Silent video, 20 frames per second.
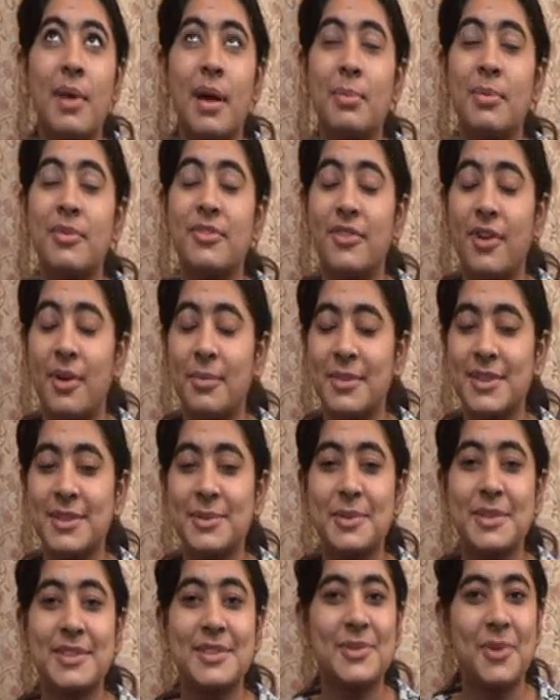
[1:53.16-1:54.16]
My
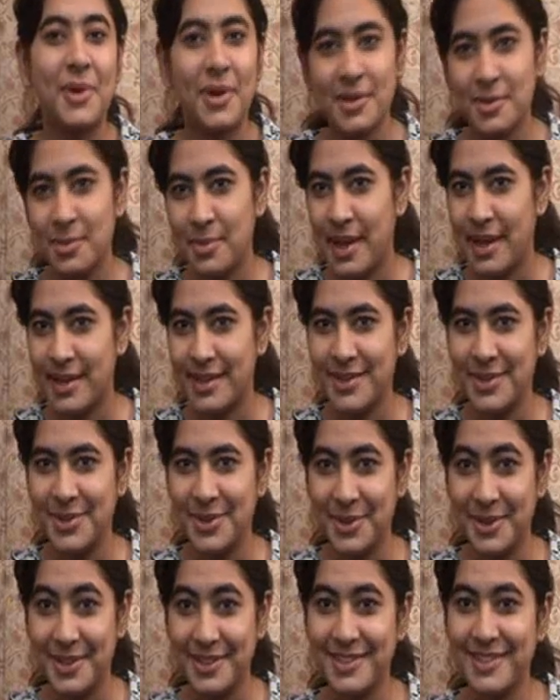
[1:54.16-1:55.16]
performance was not very
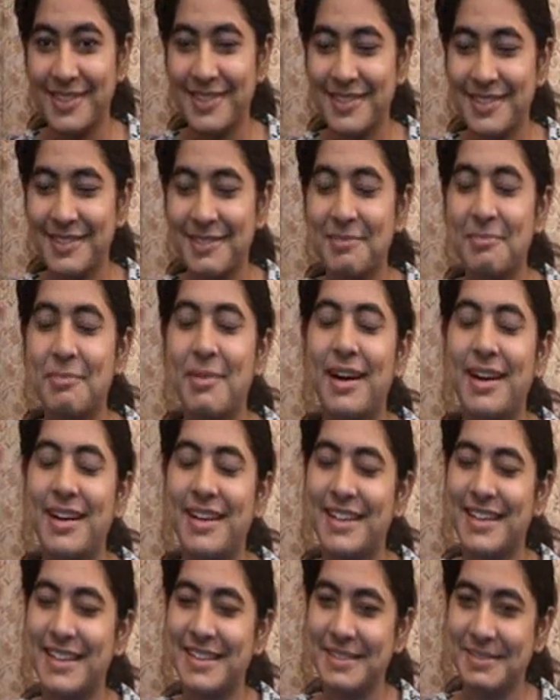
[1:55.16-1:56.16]
good,
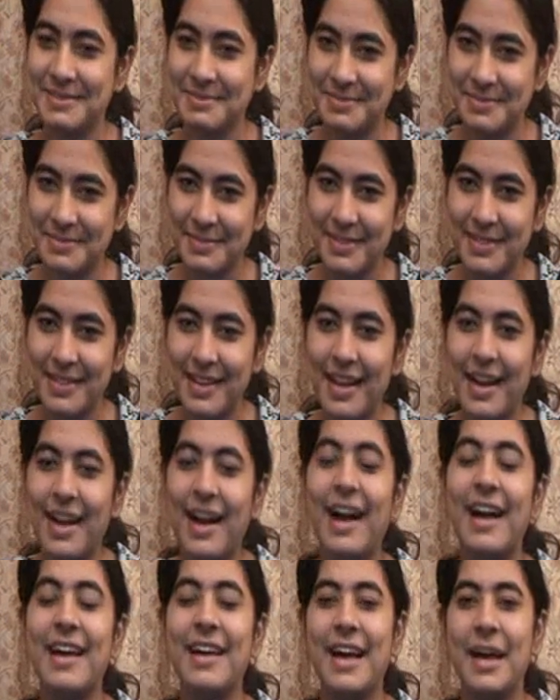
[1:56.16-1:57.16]
but
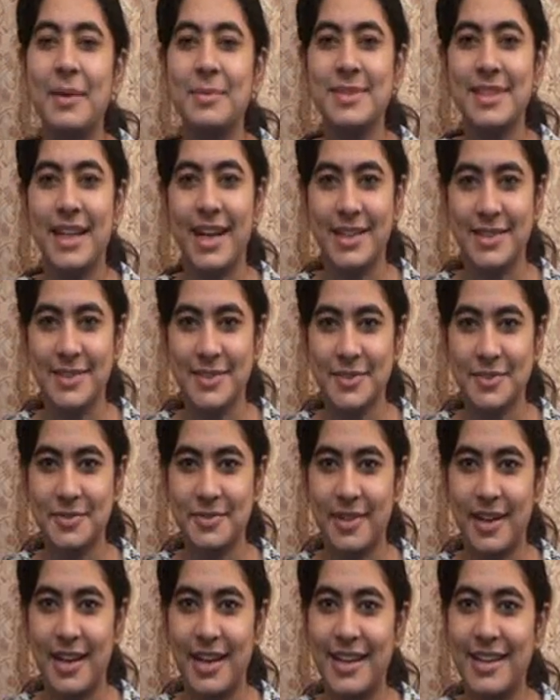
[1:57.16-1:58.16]
I am
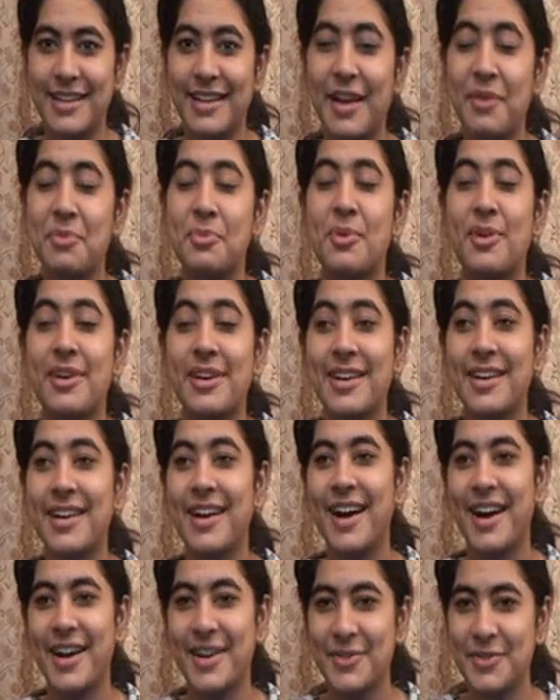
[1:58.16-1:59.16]
satisfied. I'm working
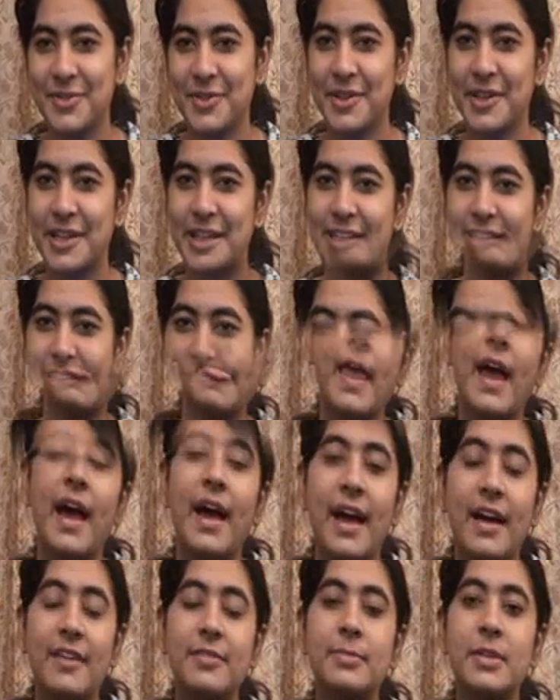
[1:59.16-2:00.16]
hard for it.
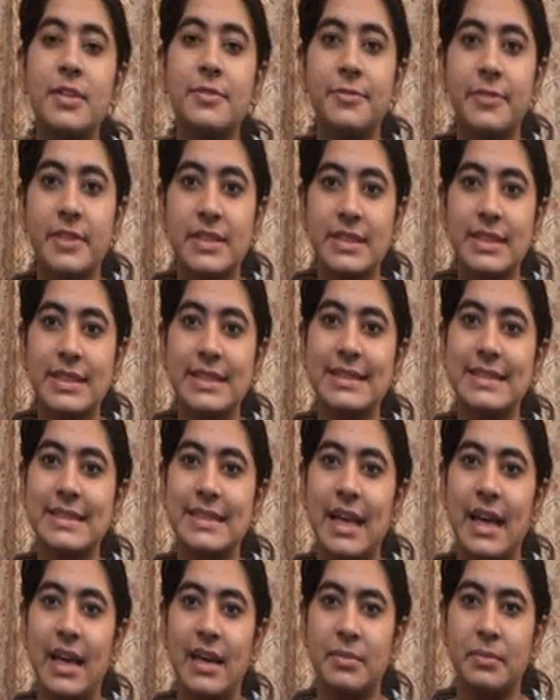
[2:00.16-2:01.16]
I have my
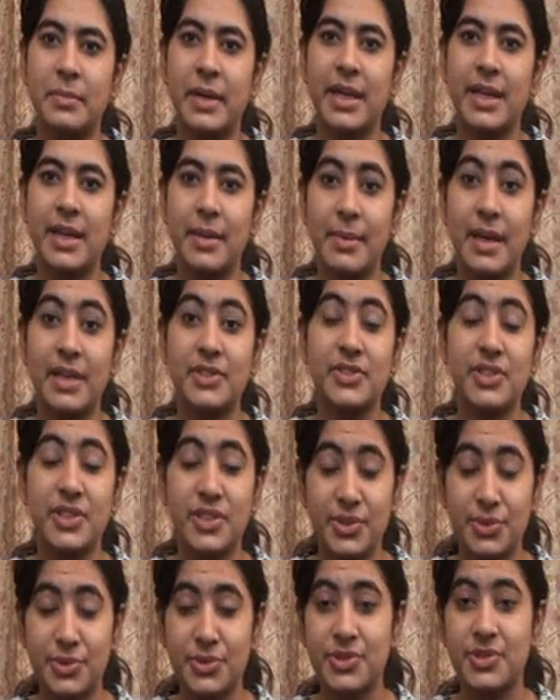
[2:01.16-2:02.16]
physics and my chemistry
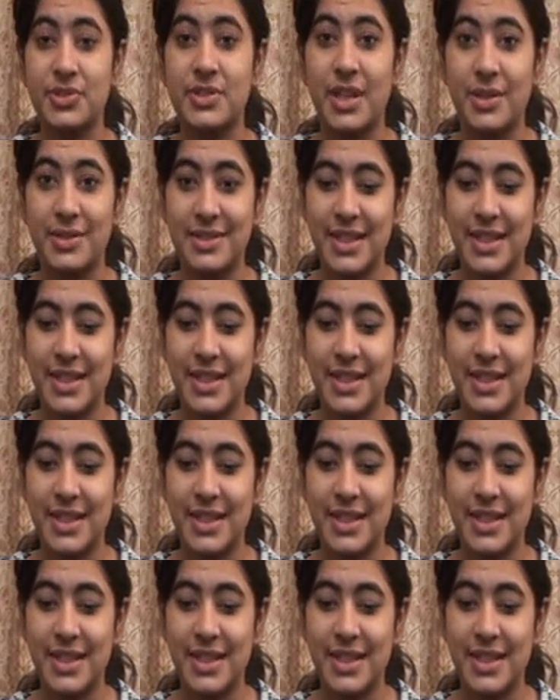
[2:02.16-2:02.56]
tuitions